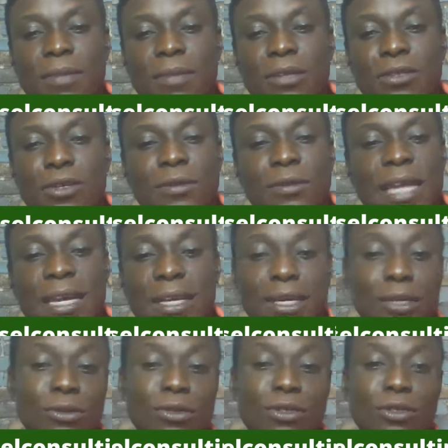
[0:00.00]
So thank
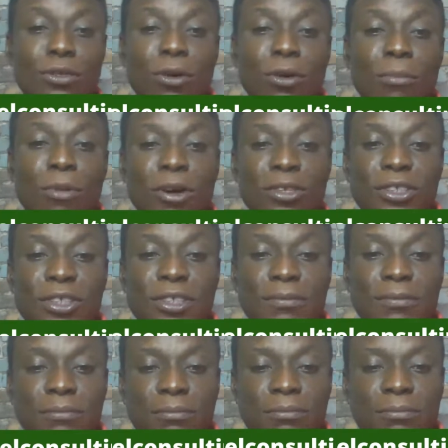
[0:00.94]
you so
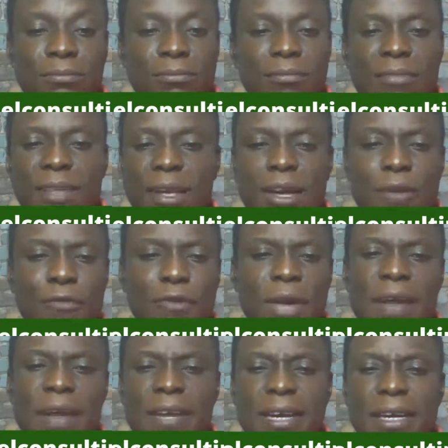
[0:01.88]
much. If you
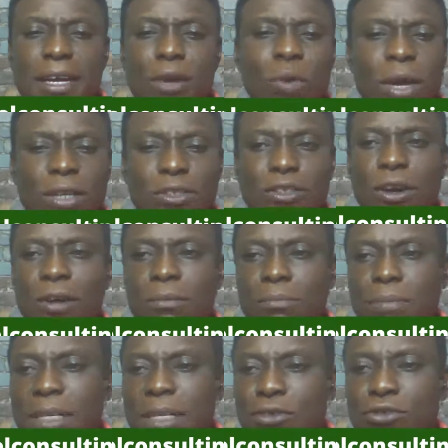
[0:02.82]
have any question,
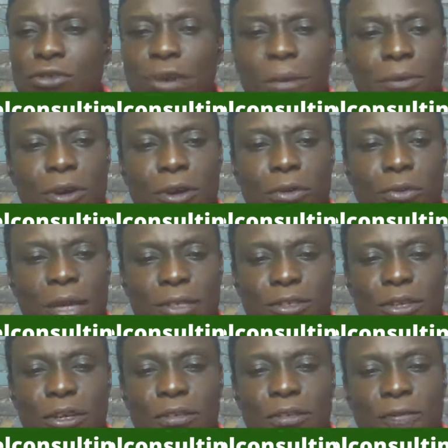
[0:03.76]
please drop your
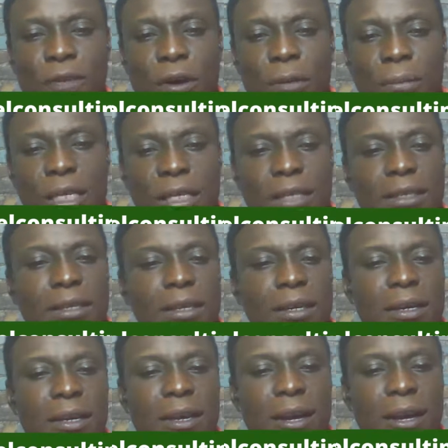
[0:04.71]
questions for me.
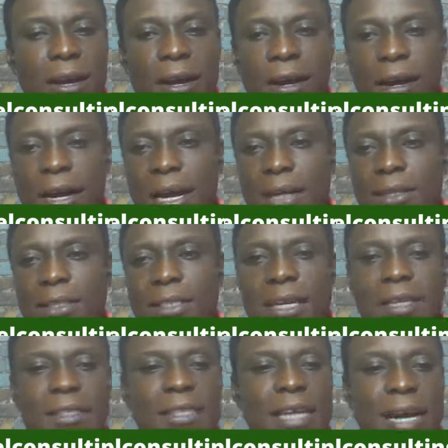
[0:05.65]
I'll
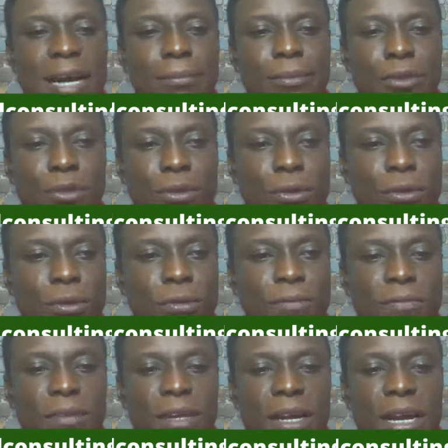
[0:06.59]
take time to
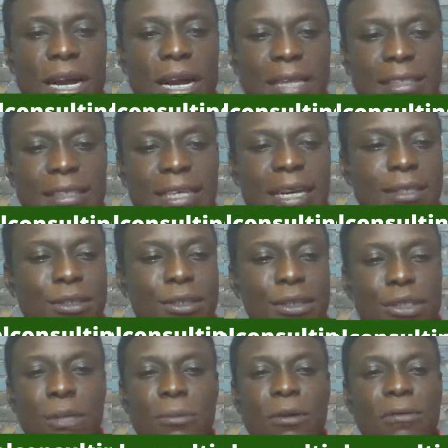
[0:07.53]
attend to
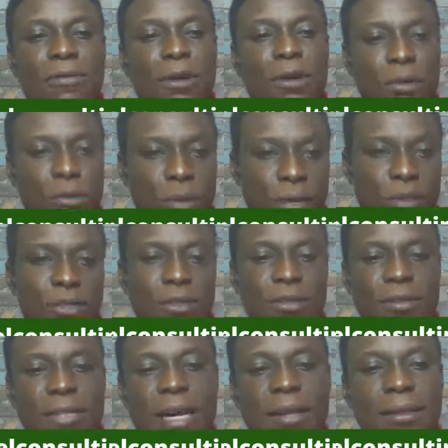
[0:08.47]
some of your
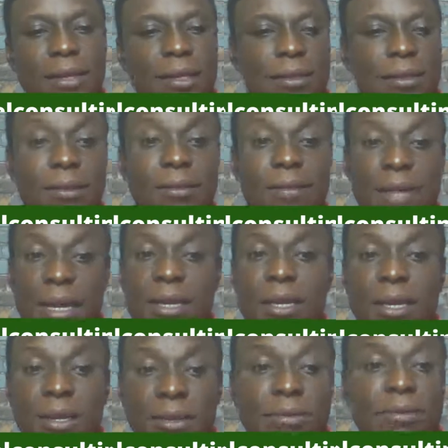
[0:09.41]
questions out there. So
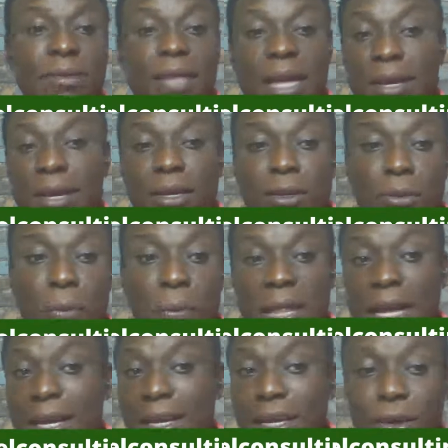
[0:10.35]
thank you, thank you,
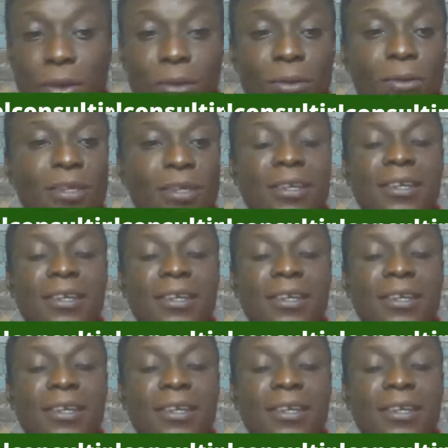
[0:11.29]
thank you.